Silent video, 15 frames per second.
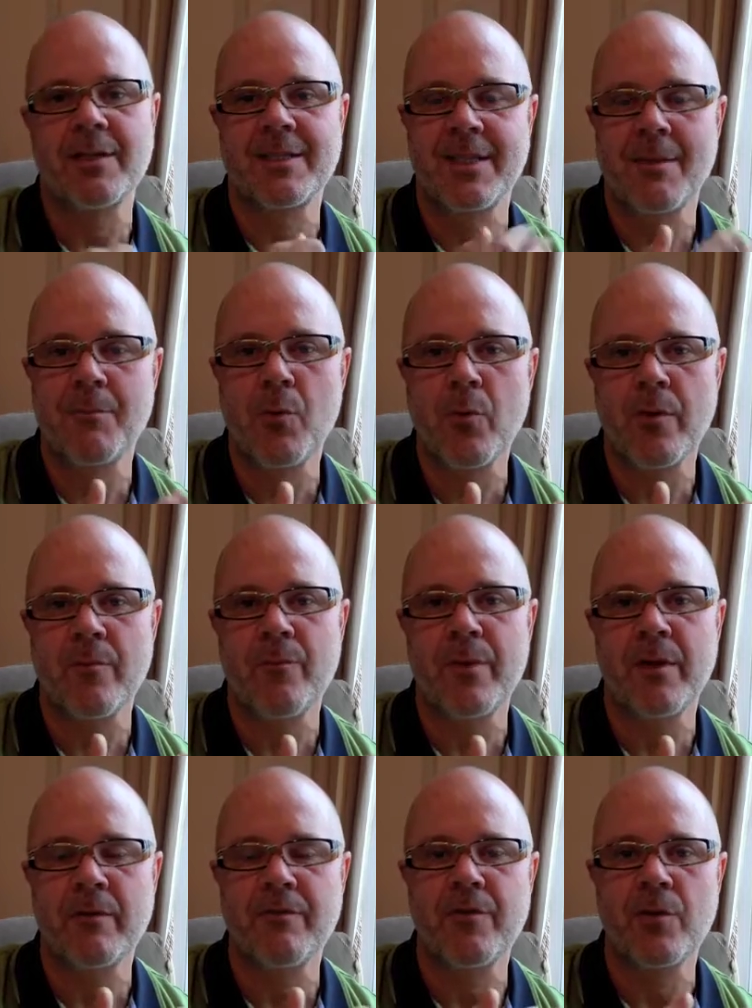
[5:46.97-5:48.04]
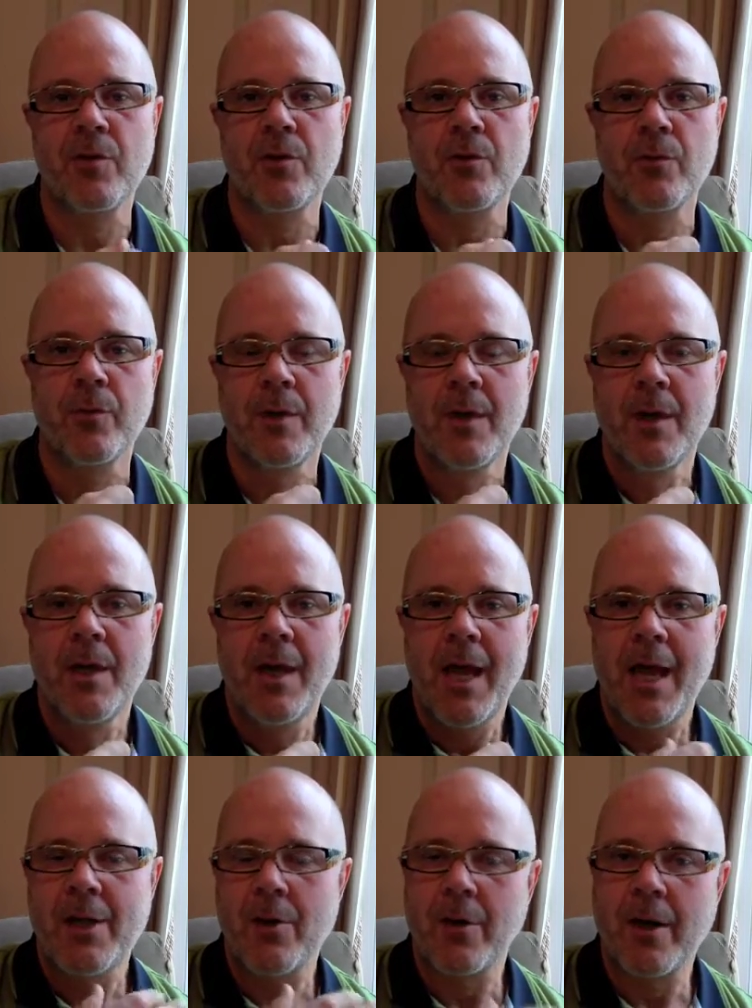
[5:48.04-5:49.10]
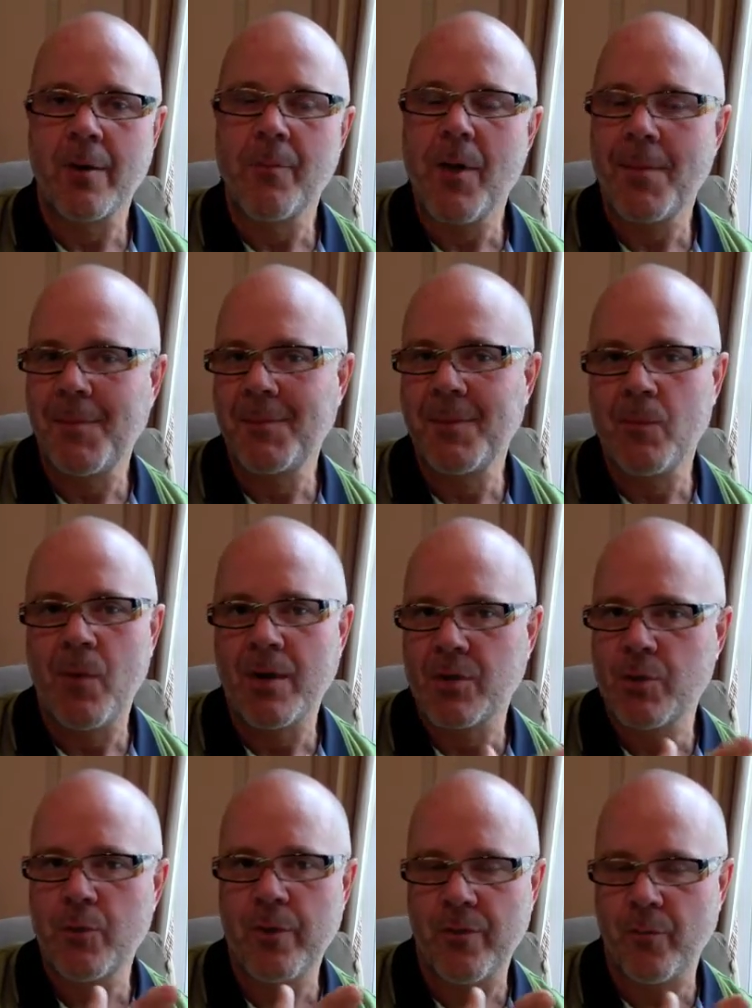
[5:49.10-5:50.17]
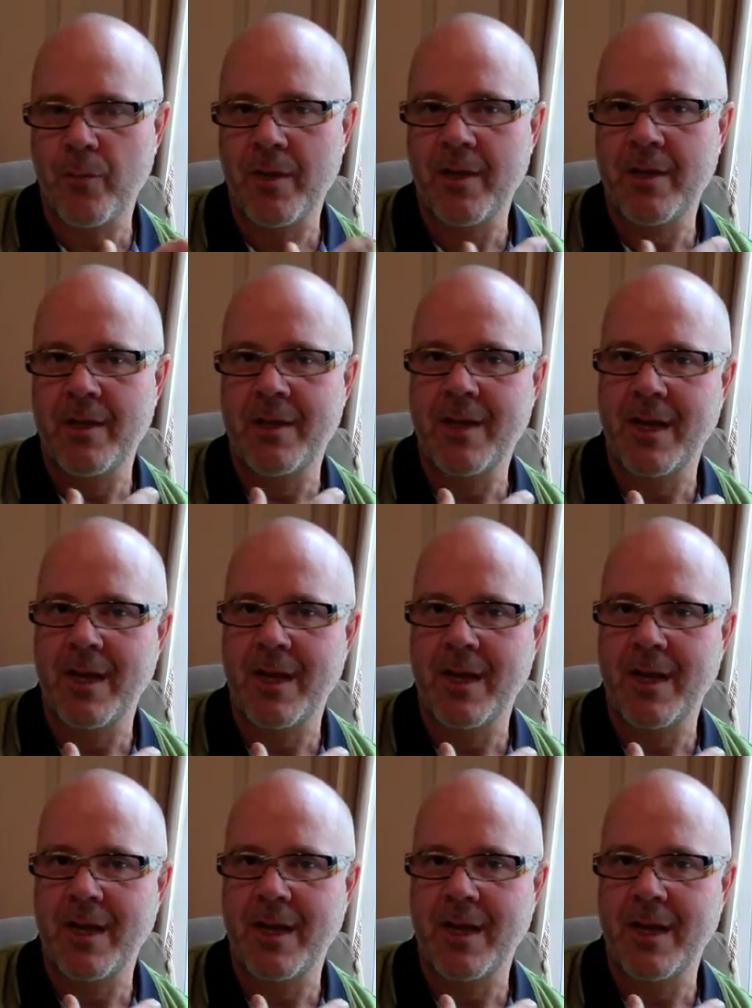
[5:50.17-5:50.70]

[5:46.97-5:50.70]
It's an important meal for you, and you're going to probably want 2 or 3